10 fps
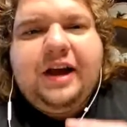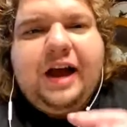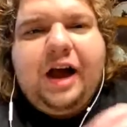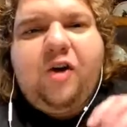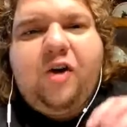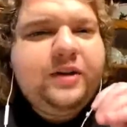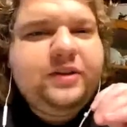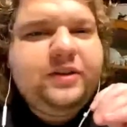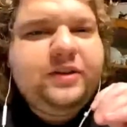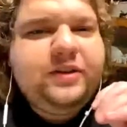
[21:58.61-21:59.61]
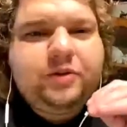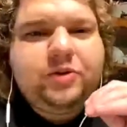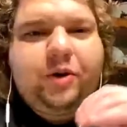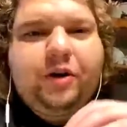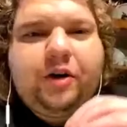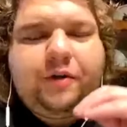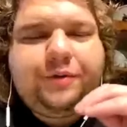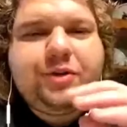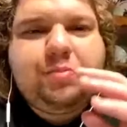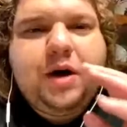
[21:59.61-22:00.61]
I always loved starting off
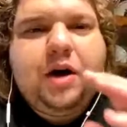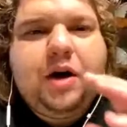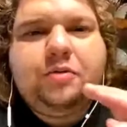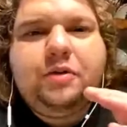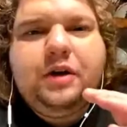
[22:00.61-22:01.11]
small.